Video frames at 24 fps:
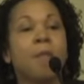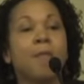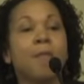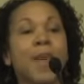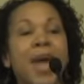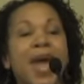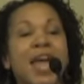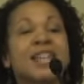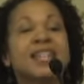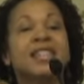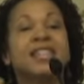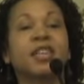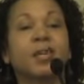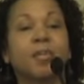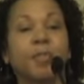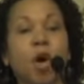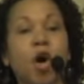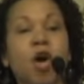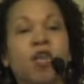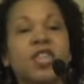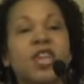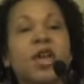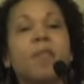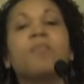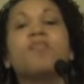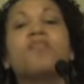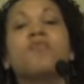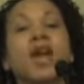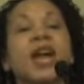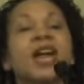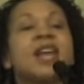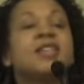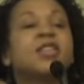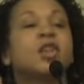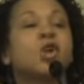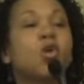based upon the
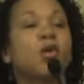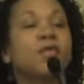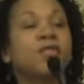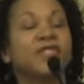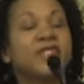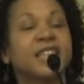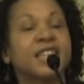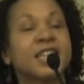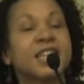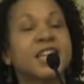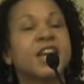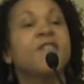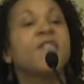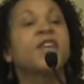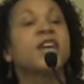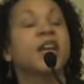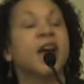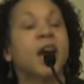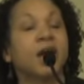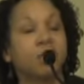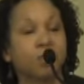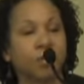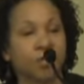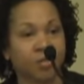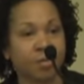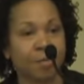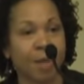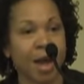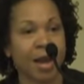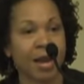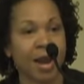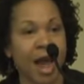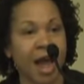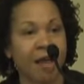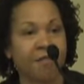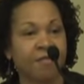appraisal of significant others in
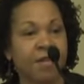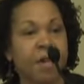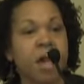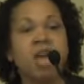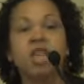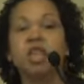my life.